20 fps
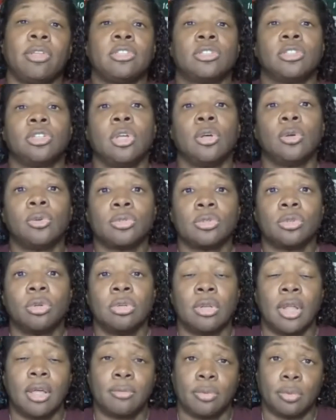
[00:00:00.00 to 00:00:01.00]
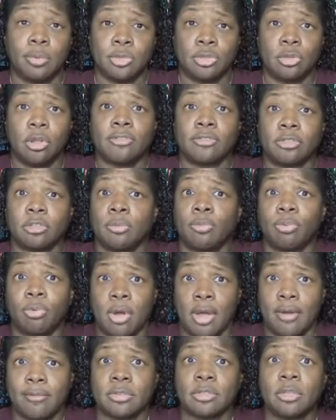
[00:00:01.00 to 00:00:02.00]
NCOs or non-commissioned officers up
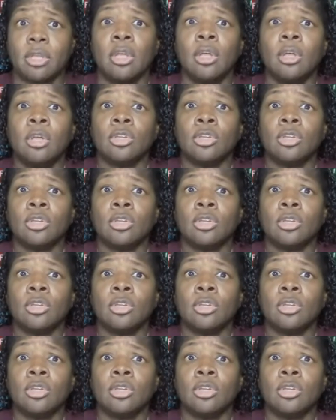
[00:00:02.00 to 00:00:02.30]
privates.